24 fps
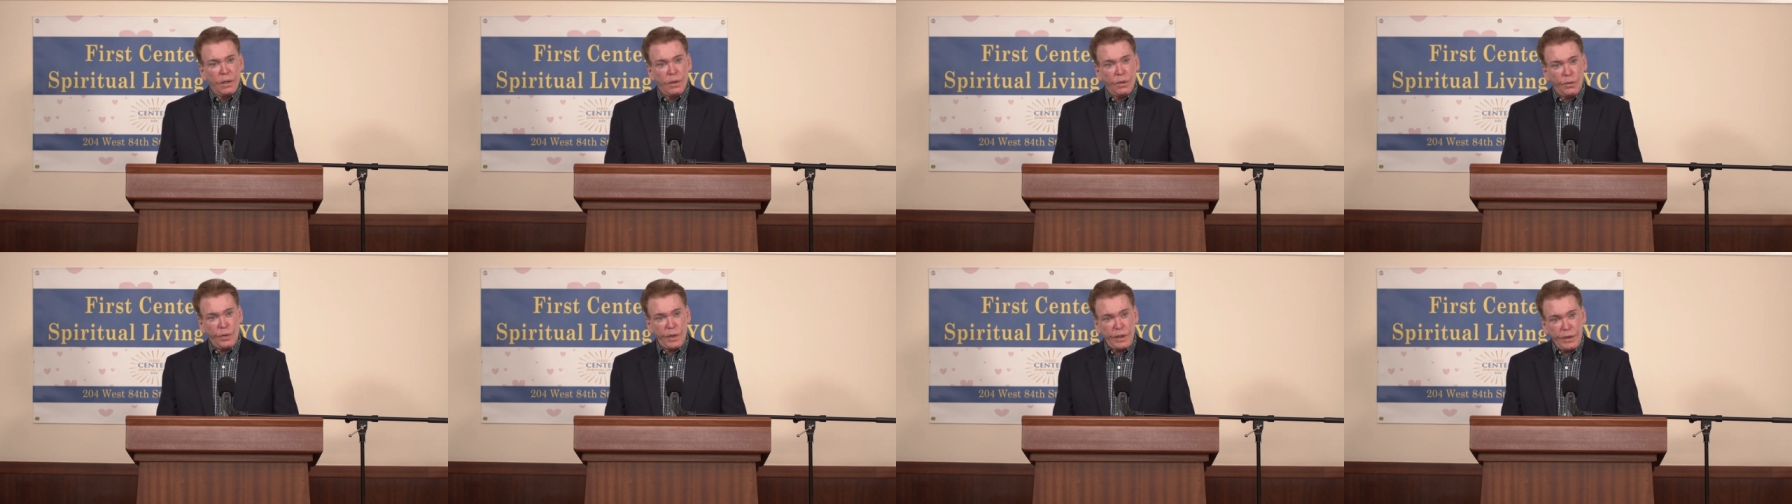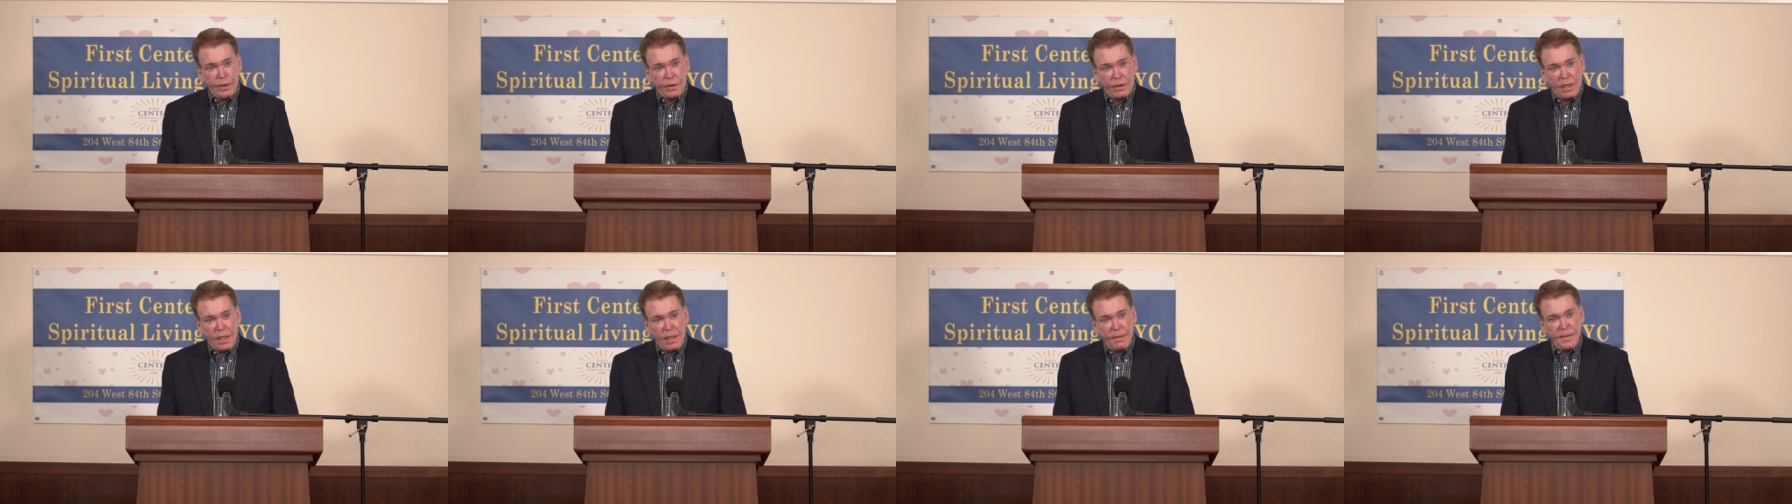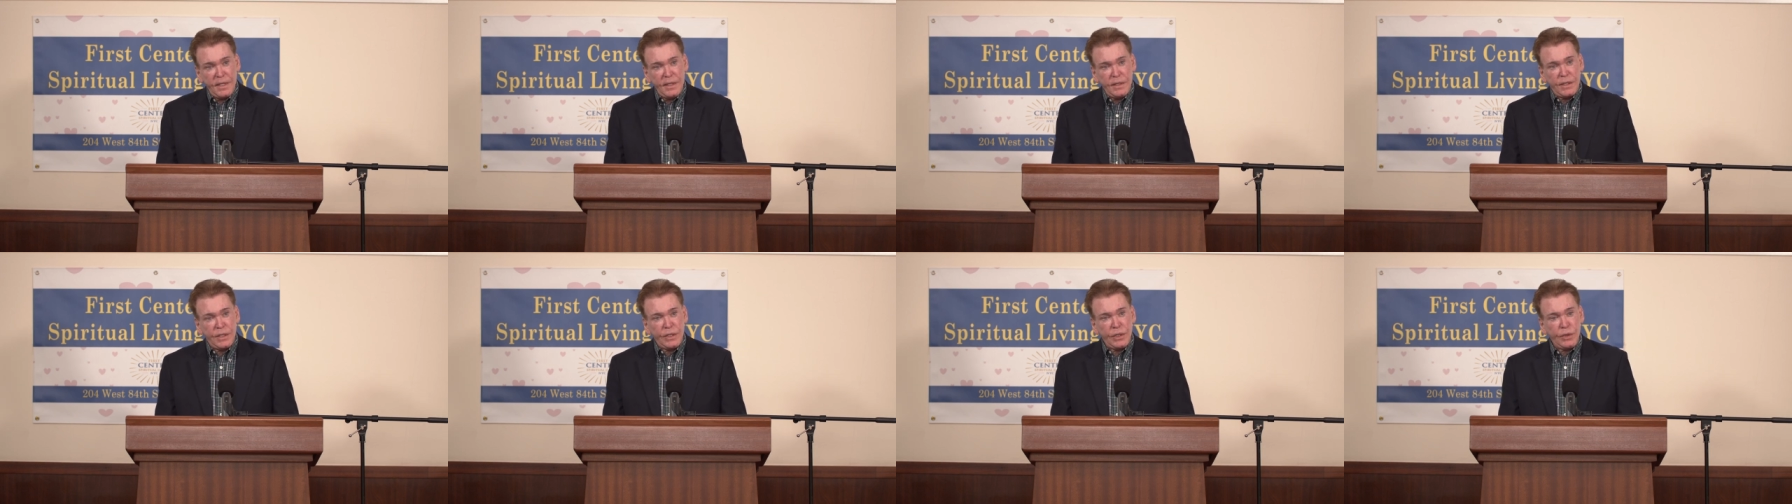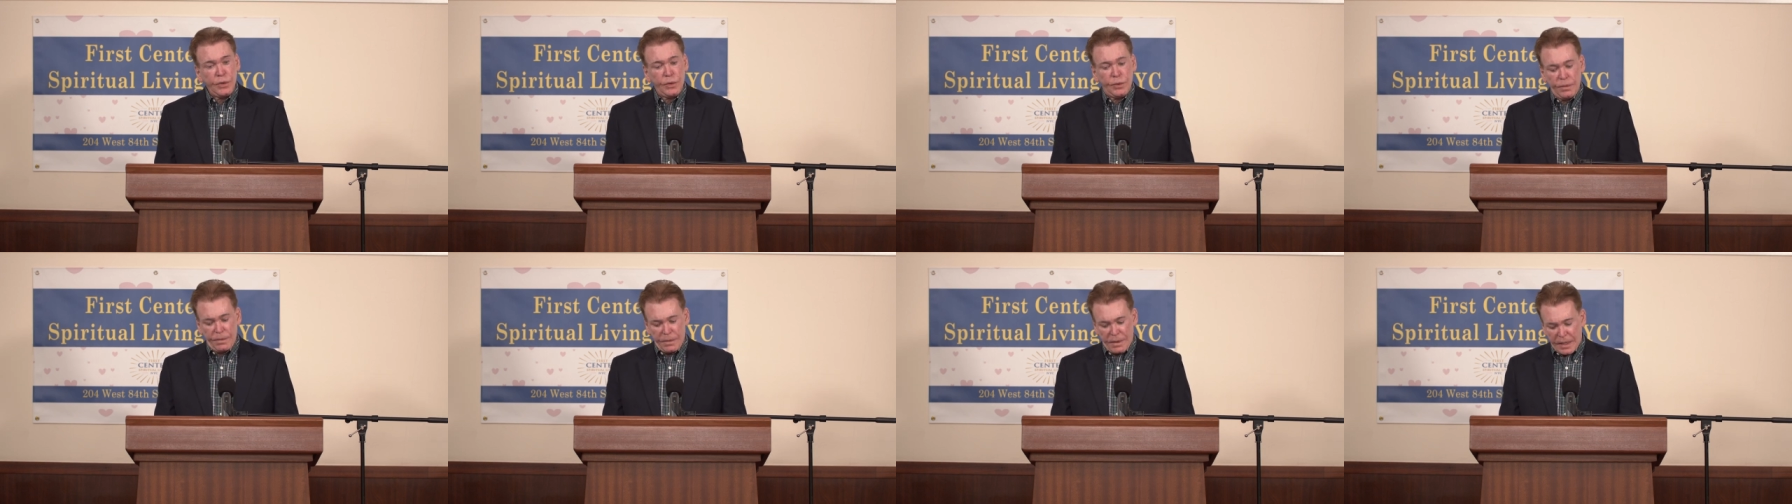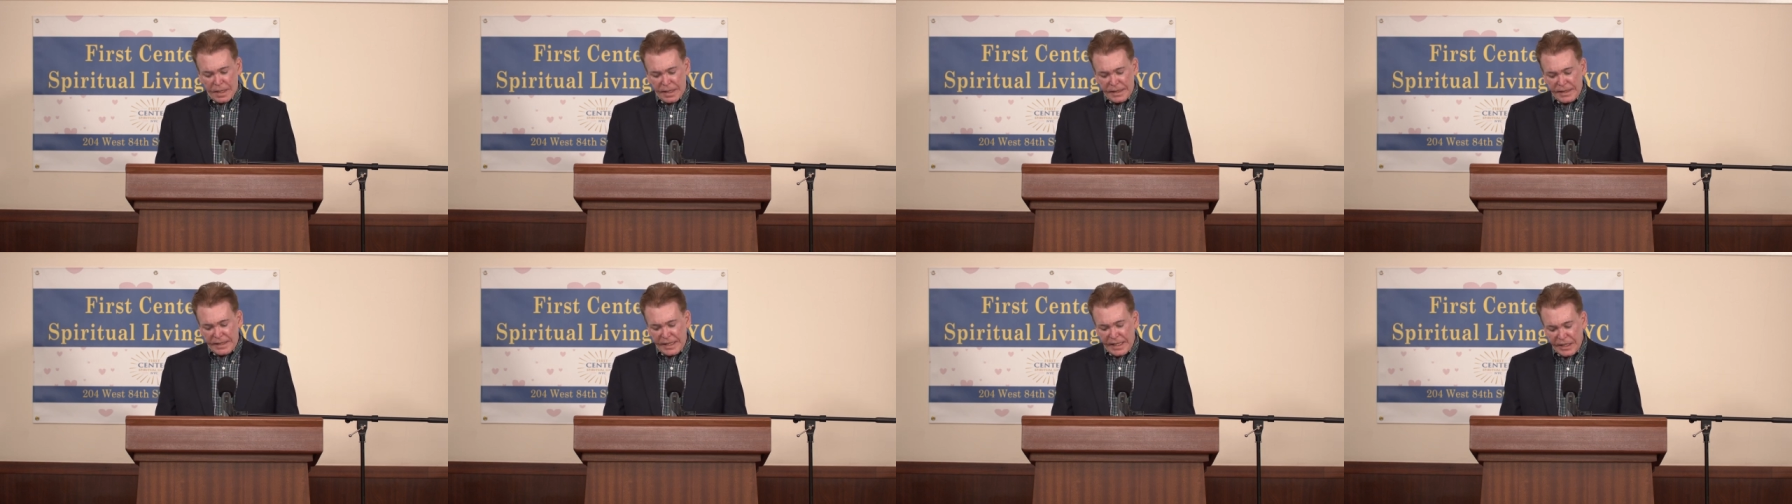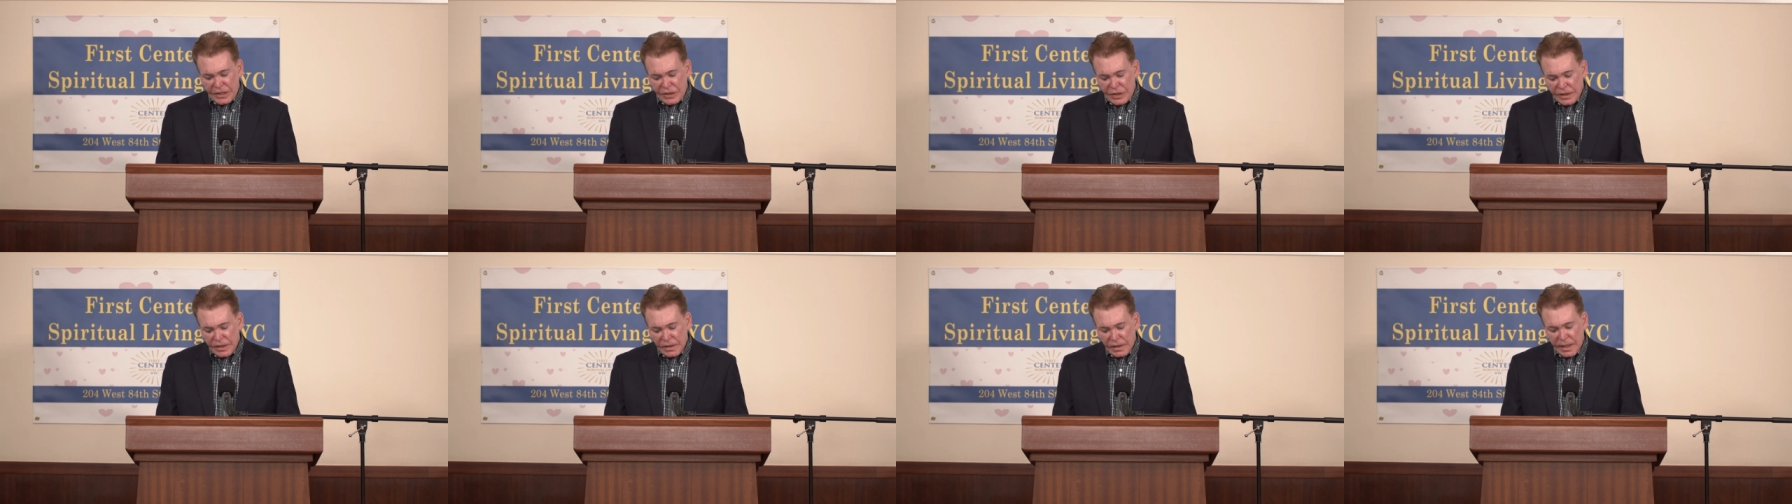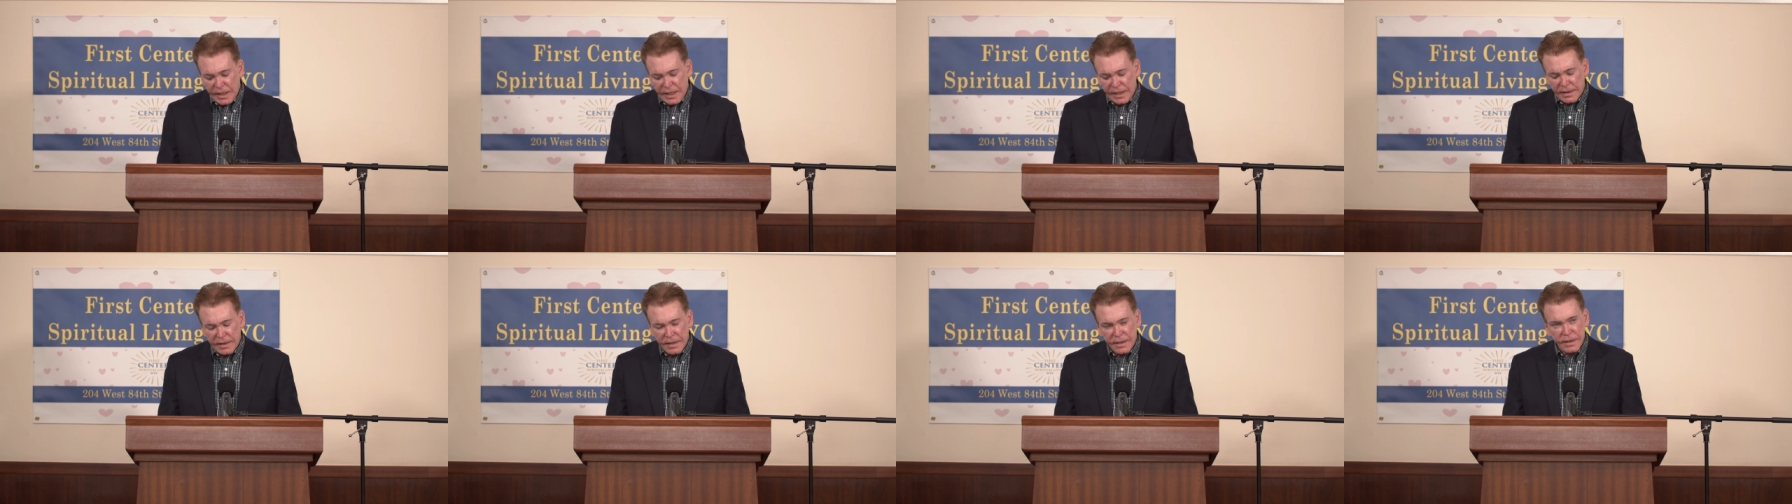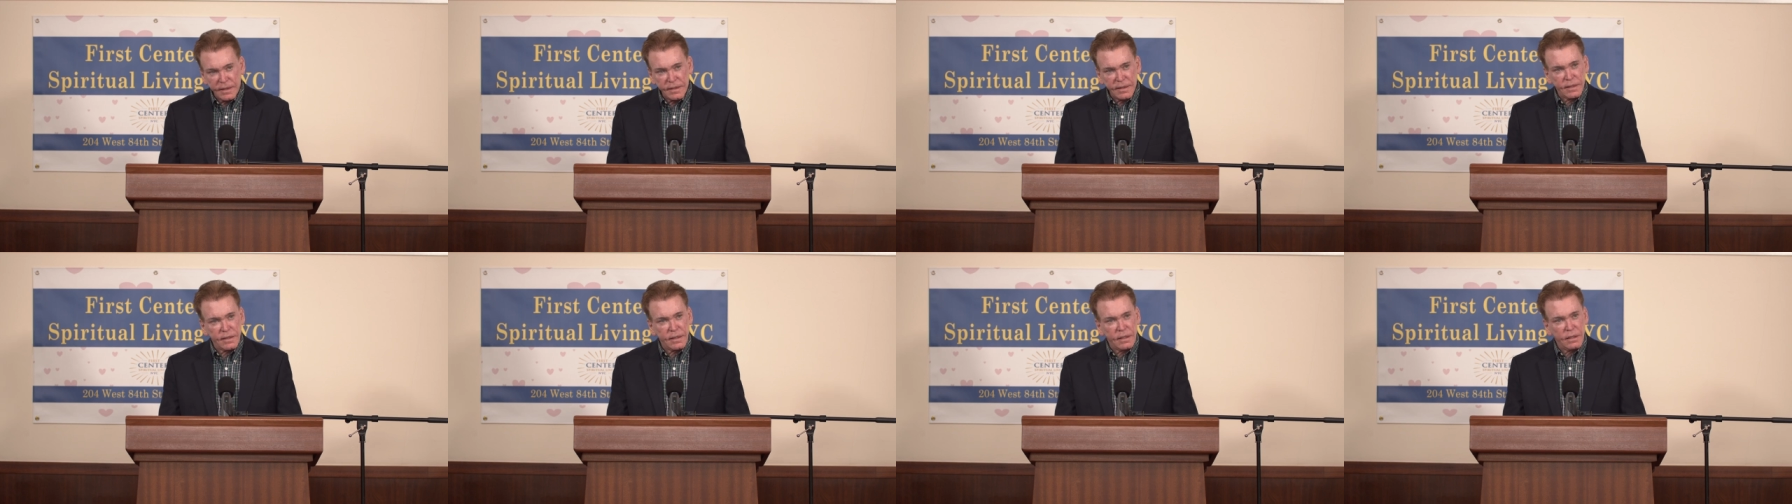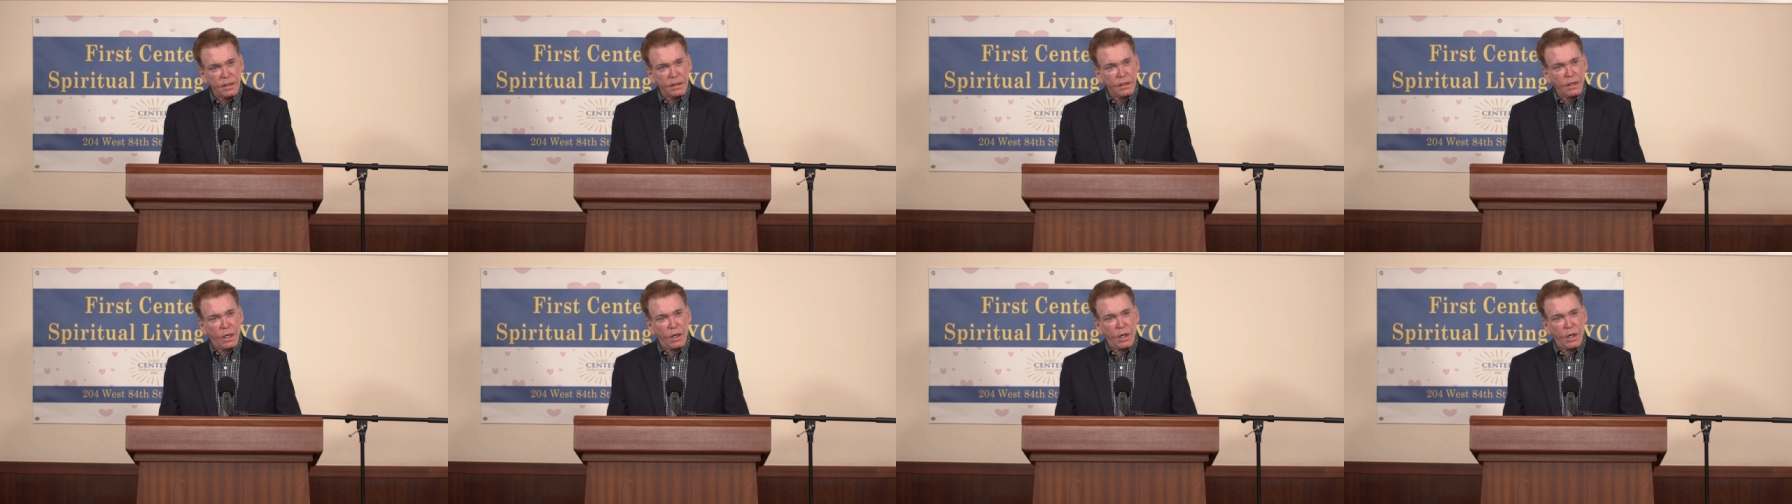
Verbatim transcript: When you come into a teaching like this,